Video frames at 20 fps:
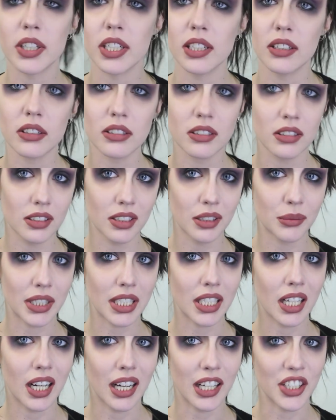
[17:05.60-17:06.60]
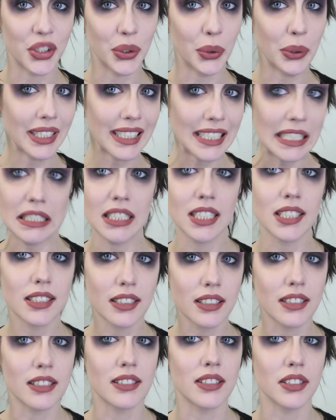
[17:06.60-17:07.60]
Looks a little bit cartoony
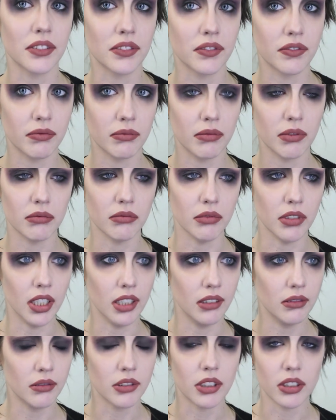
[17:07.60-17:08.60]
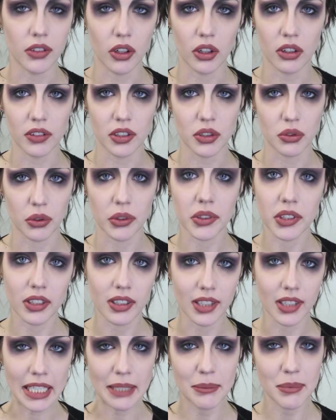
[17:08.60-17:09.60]
because you've overdrawn your
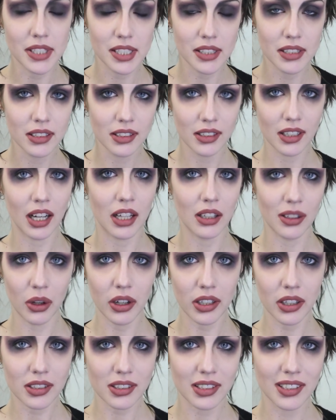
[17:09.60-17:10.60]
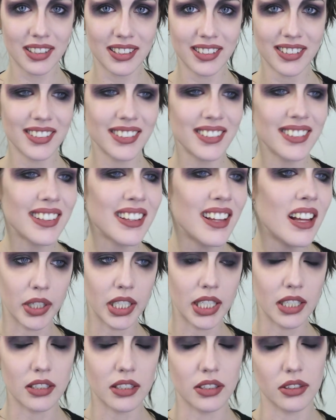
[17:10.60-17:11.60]
lips a lot. We
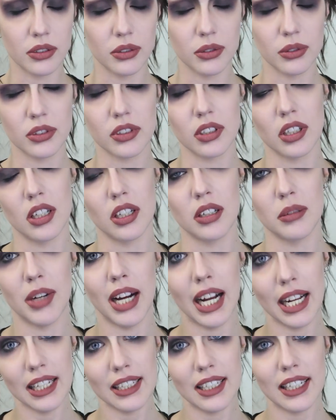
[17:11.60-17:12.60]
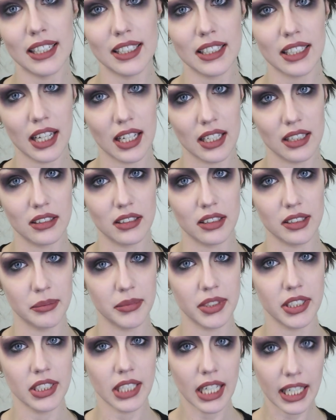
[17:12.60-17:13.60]
need to do some highlighting and some
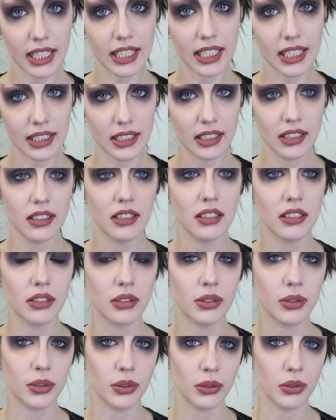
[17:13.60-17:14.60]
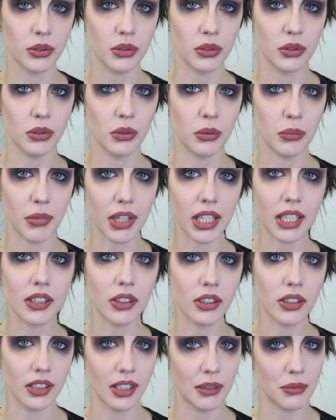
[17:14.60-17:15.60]
shading to make
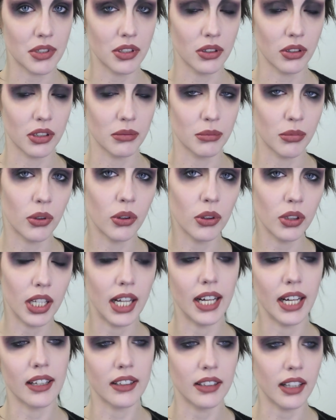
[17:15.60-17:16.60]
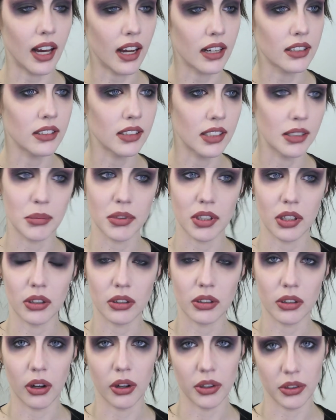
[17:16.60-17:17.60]
your lips look more like they actually
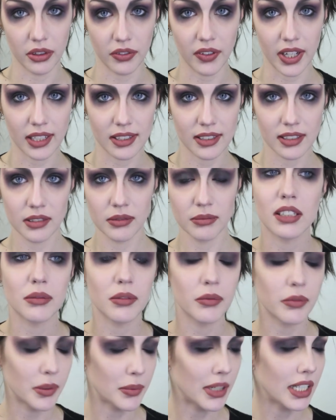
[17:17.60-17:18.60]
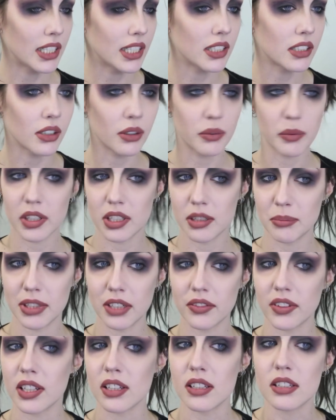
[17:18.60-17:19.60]
belong on your face. We might need to go in with a bit
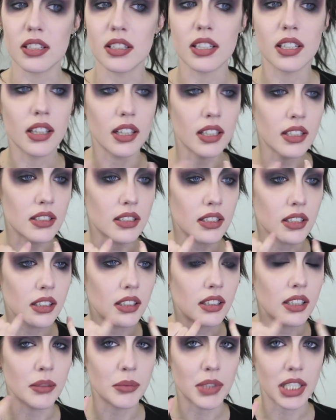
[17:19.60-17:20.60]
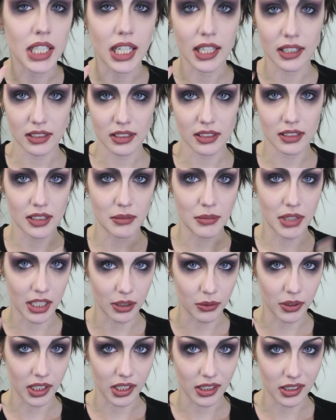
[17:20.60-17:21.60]
of concealer just to clean up the edges to make
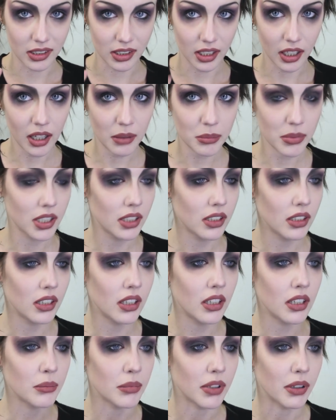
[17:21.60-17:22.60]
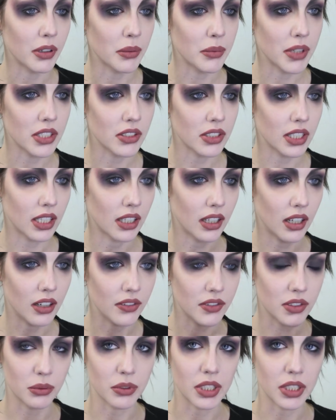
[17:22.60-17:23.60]
it really sharp, but we might do that
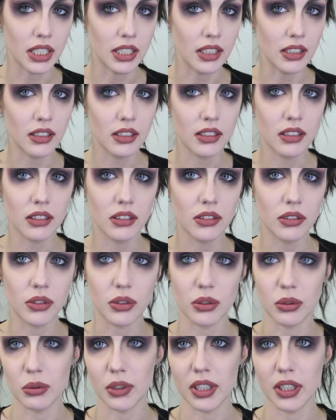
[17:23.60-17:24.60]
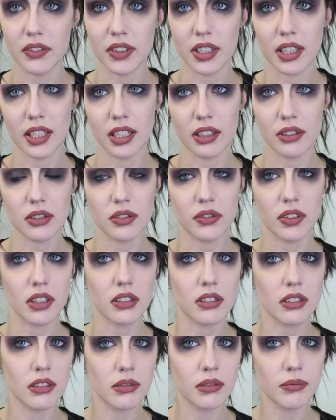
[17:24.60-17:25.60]
after we do everything else
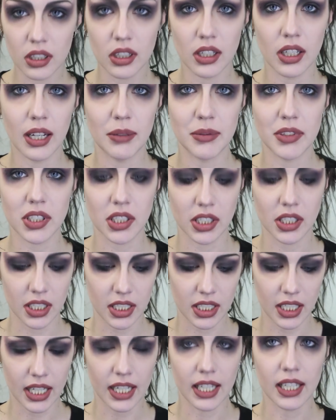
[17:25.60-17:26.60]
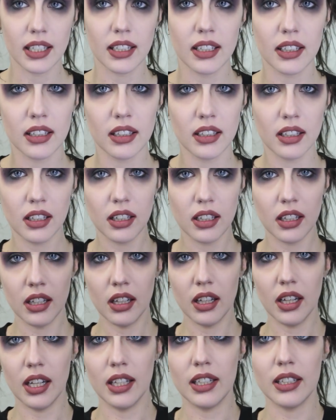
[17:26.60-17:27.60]
first. I'm just going to take
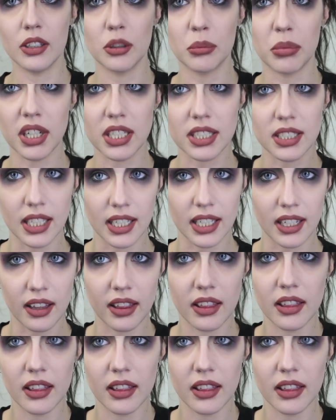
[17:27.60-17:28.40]
a little brush like